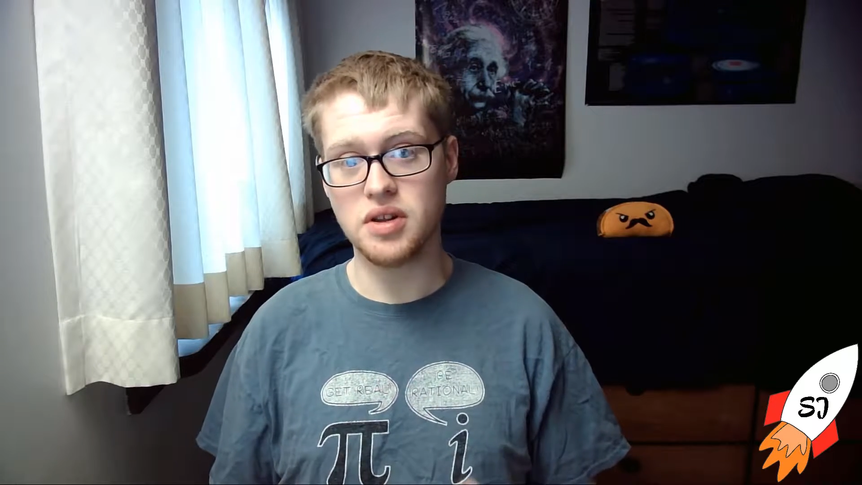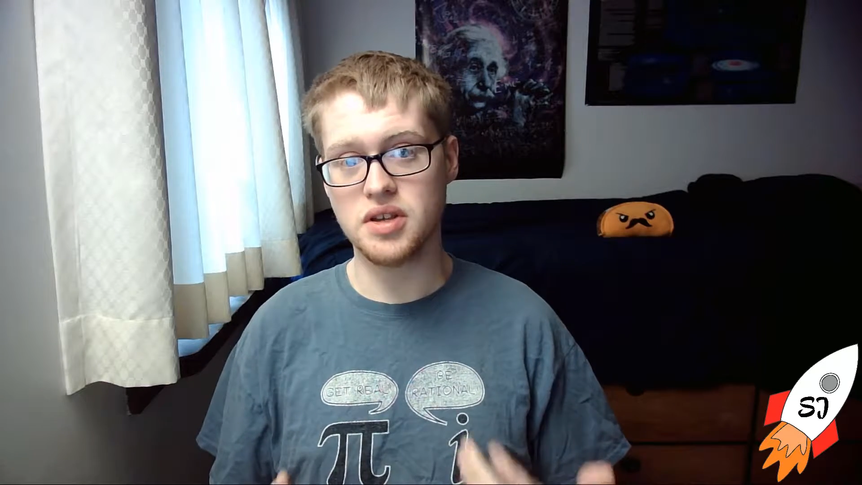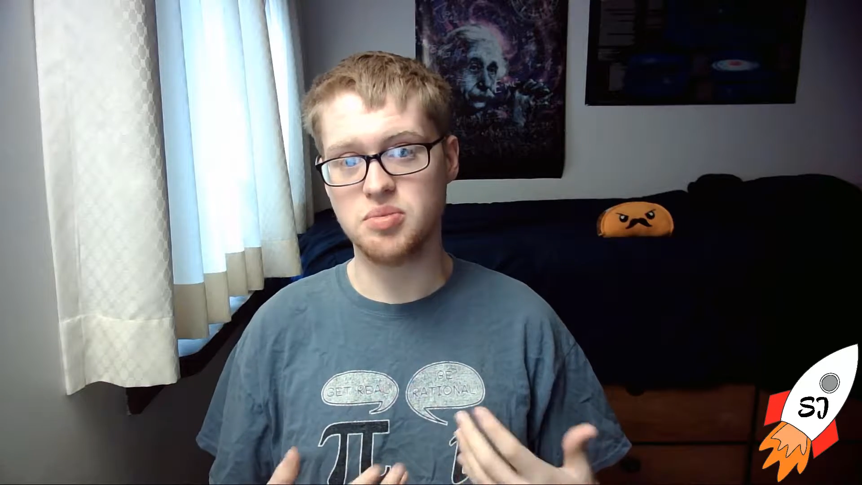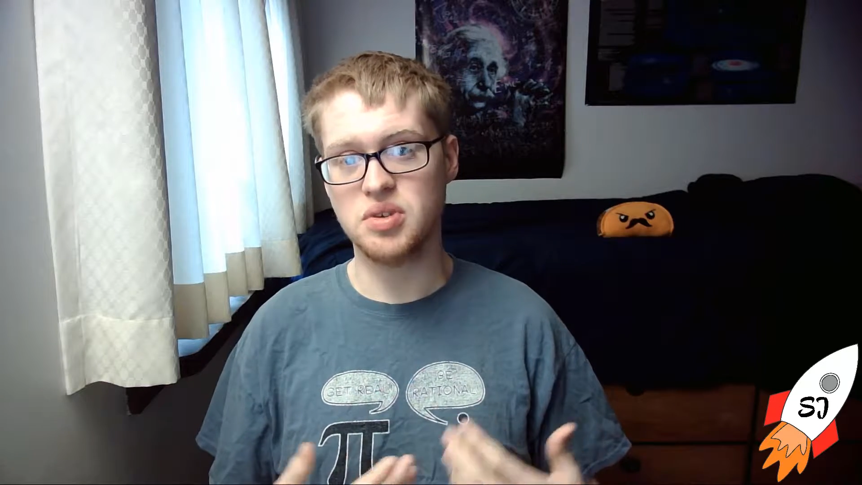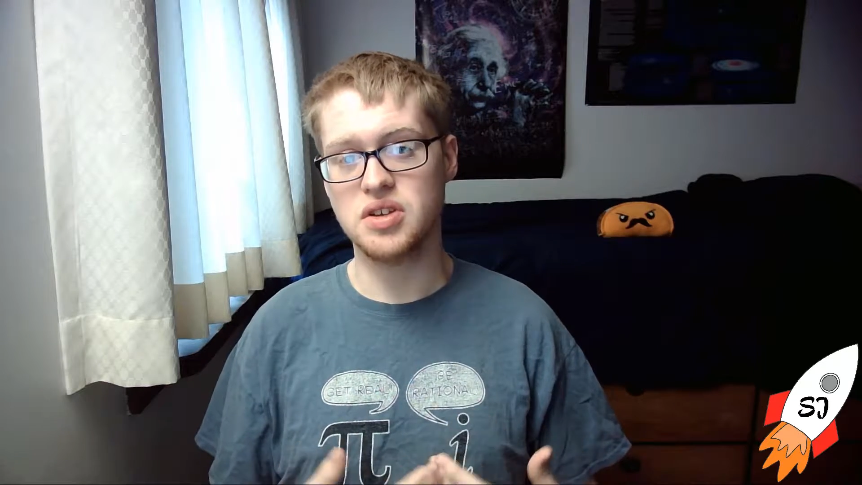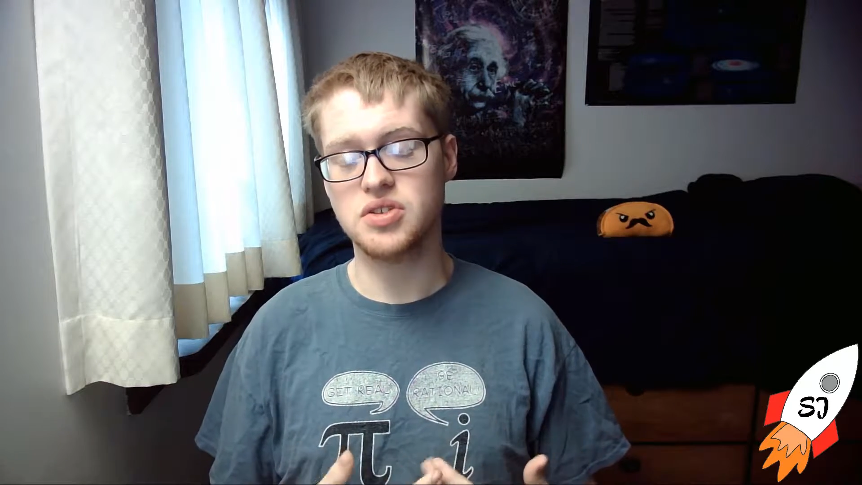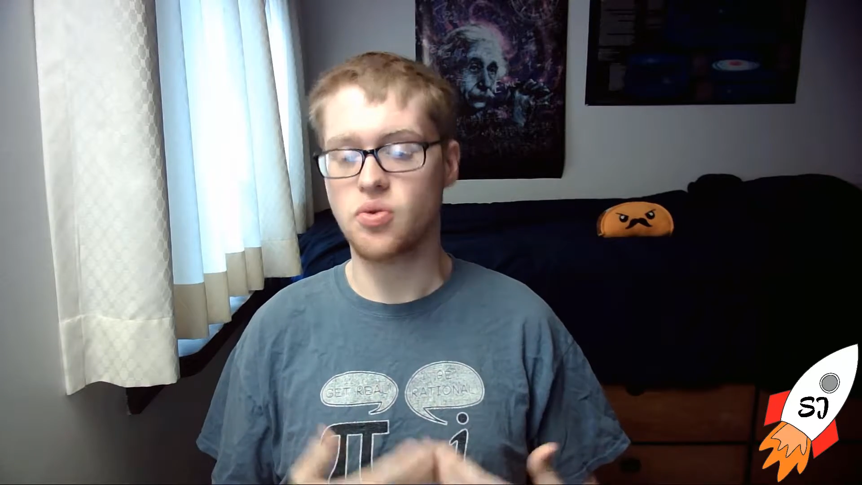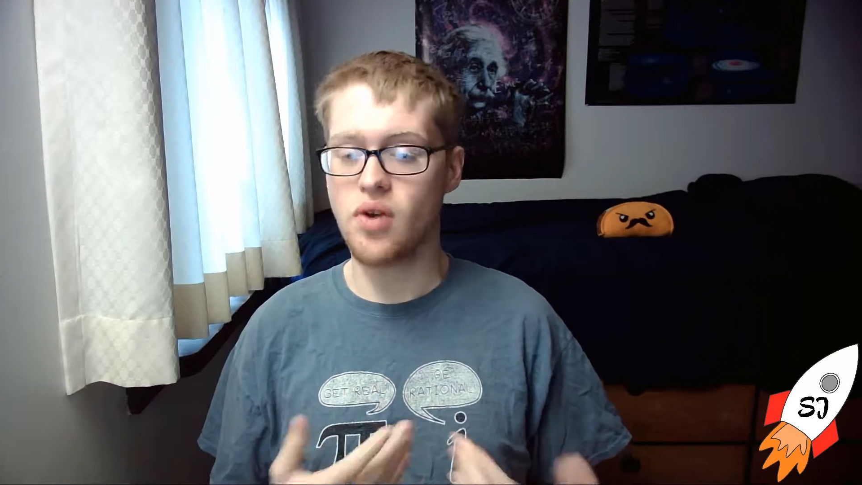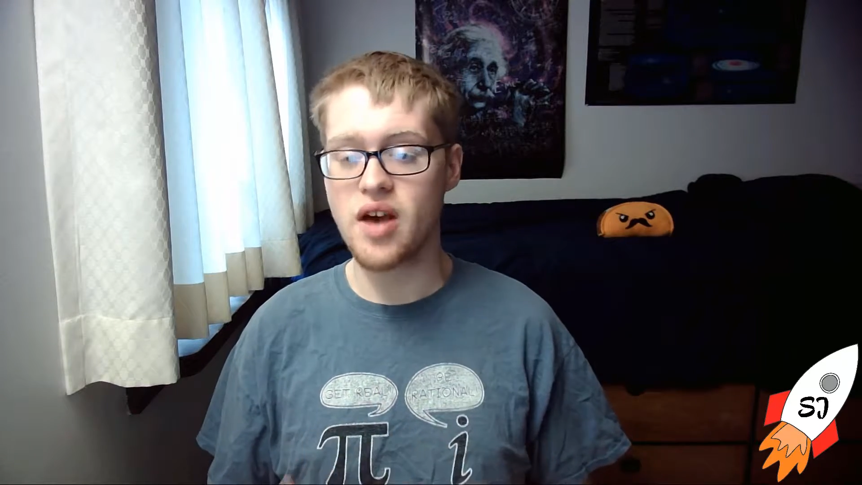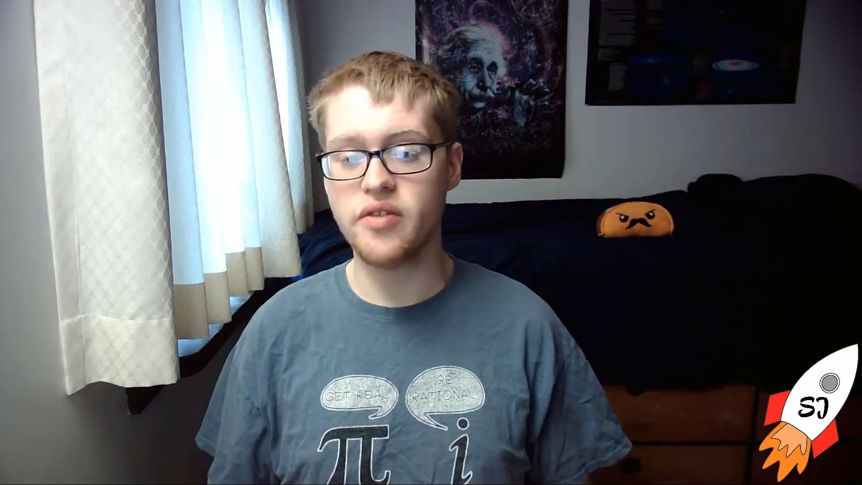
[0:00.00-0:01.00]
is because
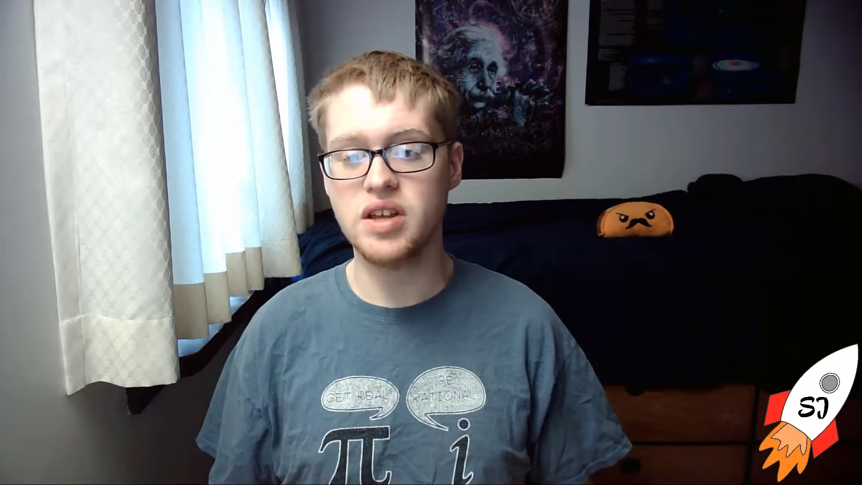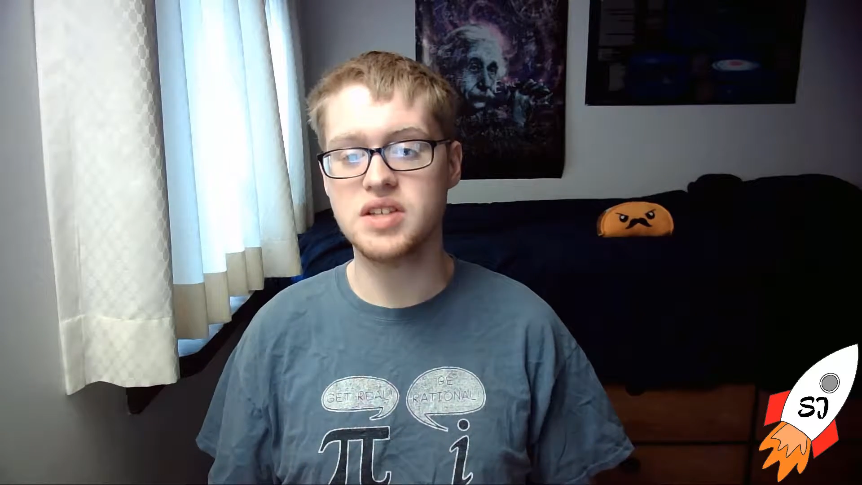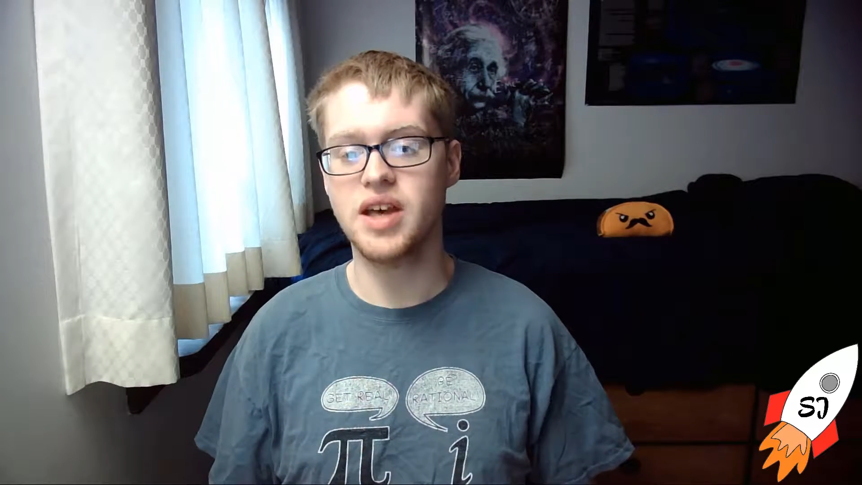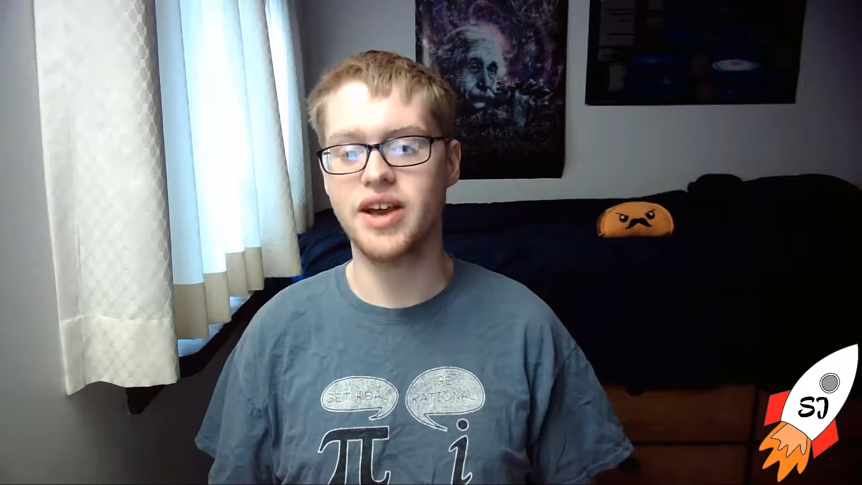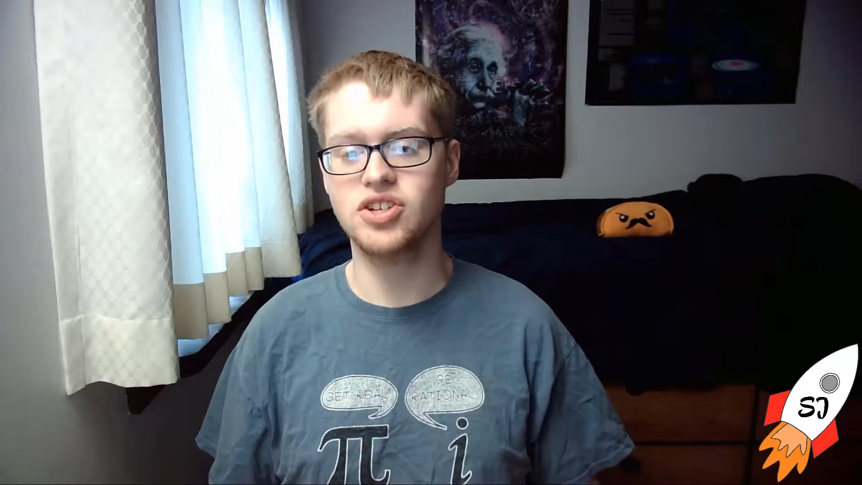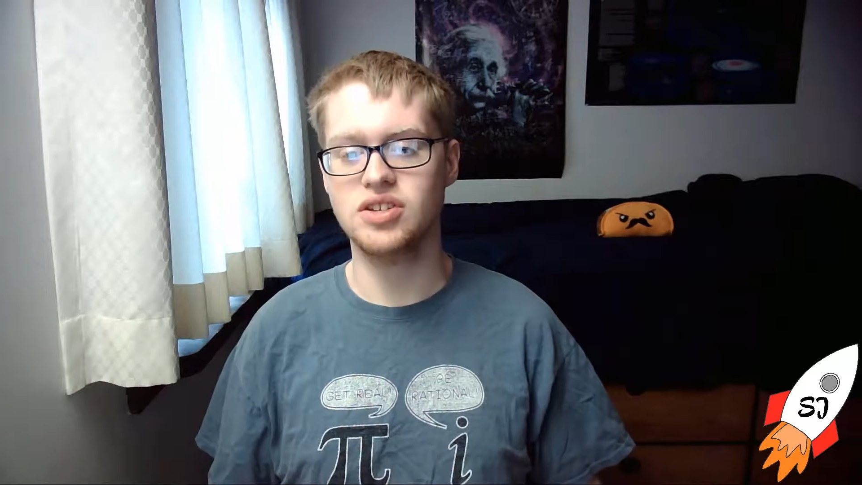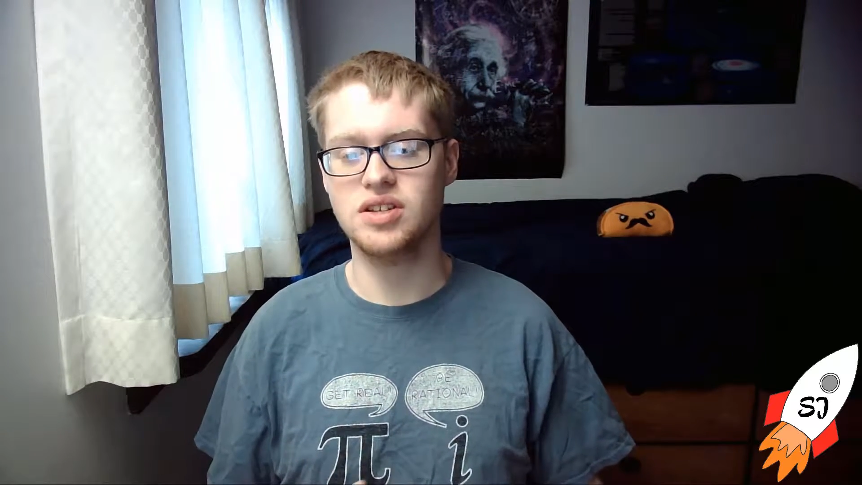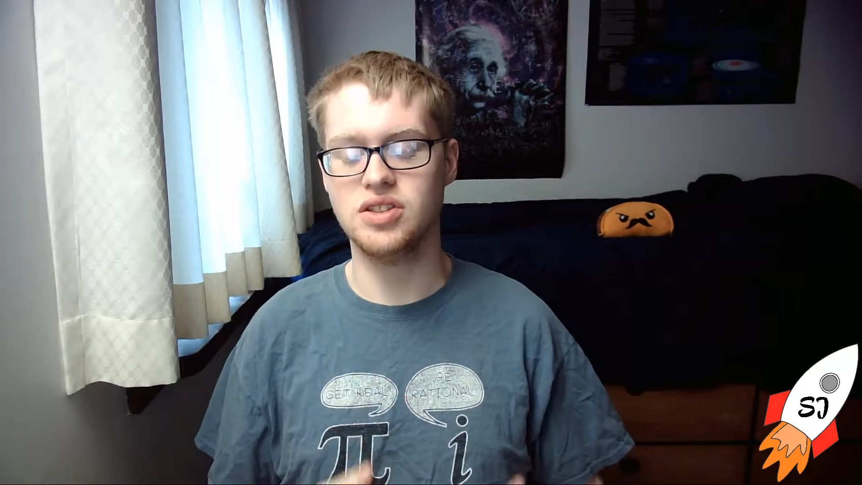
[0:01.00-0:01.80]
gravity is actually